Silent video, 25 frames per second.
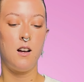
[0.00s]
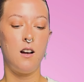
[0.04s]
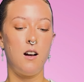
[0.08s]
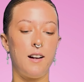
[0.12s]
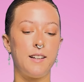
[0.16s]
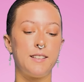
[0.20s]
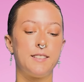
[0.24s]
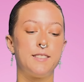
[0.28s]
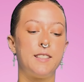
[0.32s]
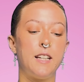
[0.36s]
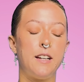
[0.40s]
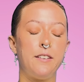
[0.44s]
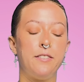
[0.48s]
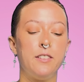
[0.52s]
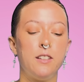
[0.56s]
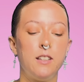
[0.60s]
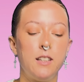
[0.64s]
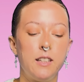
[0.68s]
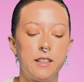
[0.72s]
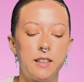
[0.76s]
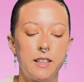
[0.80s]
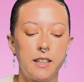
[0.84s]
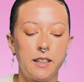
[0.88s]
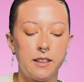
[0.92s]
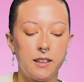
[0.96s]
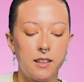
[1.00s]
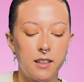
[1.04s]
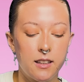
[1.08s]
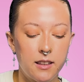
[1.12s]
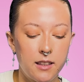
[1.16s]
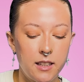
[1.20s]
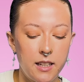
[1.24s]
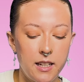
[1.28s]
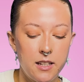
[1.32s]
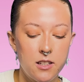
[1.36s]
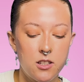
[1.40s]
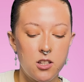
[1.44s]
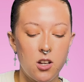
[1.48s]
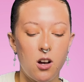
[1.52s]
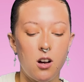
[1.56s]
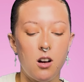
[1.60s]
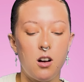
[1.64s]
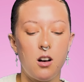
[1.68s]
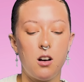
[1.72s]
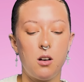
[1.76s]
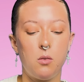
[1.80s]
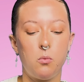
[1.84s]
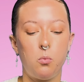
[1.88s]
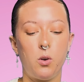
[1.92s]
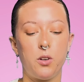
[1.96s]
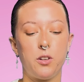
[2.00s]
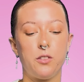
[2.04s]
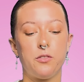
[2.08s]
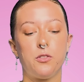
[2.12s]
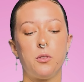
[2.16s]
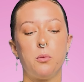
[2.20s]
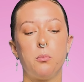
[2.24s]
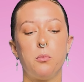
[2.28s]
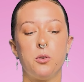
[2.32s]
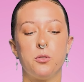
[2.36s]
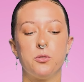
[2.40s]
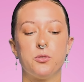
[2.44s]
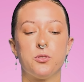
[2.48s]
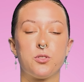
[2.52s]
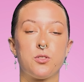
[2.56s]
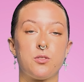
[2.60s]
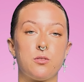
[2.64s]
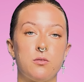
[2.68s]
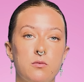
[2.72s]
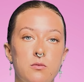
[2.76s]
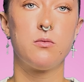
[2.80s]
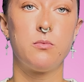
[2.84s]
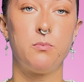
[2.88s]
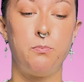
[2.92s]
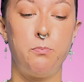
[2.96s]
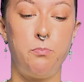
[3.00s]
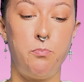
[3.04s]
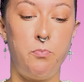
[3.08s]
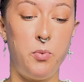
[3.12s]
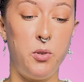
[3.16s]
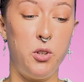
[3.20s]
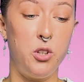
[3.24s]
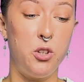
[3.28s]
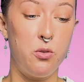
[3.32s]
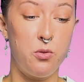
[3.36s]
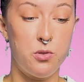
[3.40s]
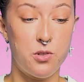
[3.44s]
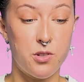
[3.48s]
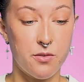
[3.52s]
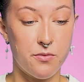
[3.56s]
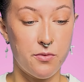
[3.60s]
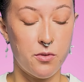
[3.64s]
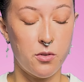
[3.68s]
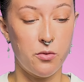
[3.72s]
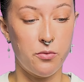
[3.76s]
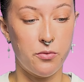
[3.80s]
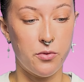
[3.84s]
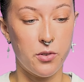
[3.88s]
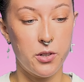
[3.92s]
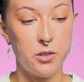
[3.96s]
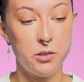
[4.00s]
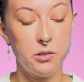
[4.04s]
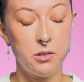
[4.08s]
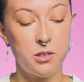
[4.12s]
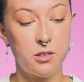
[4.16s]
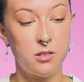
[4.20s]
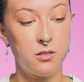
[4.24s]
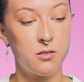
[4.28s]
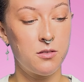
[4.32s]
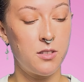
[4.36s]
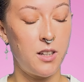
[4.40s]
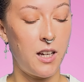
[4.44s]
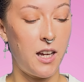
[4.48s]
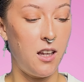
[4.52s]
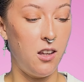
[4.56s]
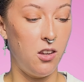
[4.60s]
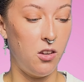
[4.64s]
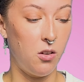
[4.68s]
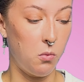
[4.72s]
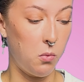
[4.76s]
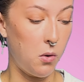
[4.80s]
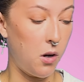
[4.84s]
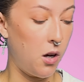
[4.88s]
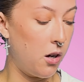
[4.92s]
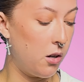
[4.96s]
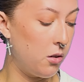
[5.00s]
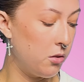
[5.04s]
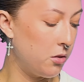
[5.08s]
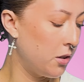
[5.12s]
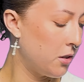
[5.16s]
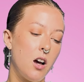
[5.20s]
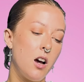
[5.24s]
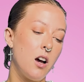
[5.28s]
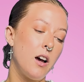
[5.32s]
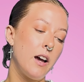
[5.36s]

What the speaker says: I definitely think that these are one of the most beautiful fruits in the world.